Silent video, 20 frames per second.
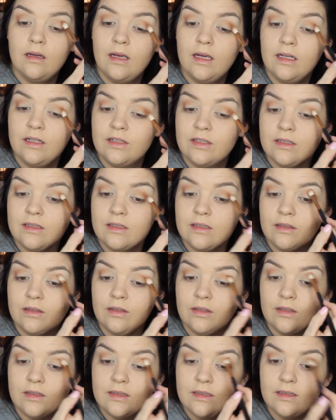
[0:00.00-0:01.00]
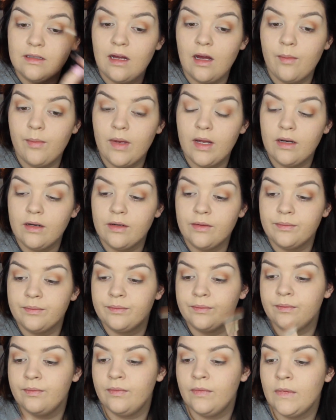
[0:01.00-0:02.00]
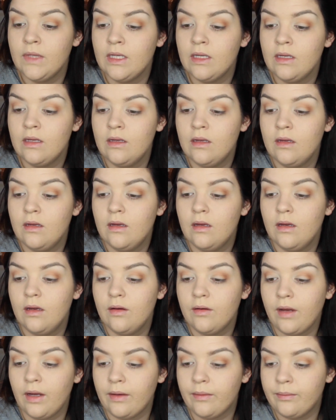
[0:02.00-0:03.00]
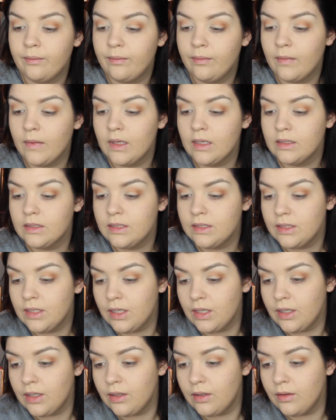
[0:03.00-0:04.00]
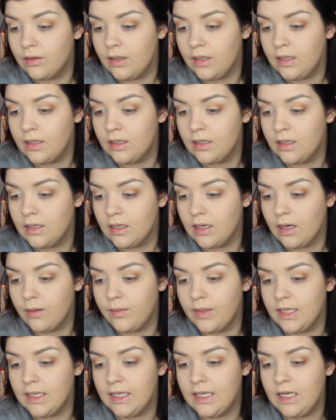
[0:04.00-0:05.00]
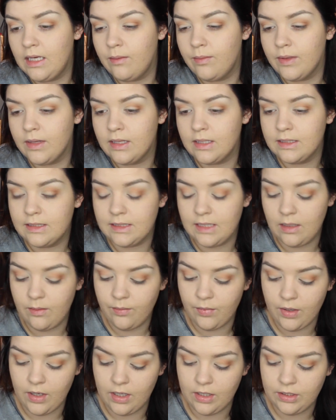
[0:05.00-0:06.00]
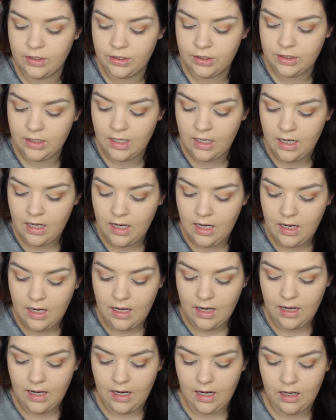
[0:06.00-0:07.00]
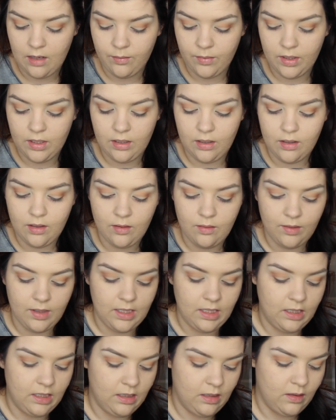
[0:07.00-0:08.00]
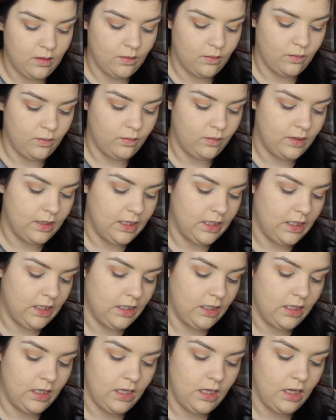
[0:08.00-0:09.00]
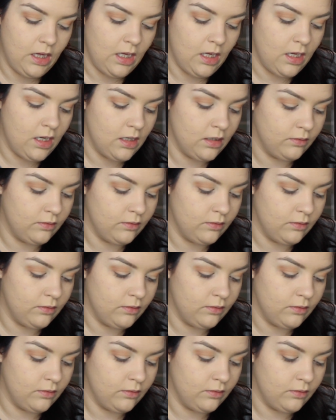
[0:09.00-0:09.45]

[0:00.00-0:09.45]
and just looks a lot better. Okay, so I'm going to keep the same brush, and I'm going to go in with, I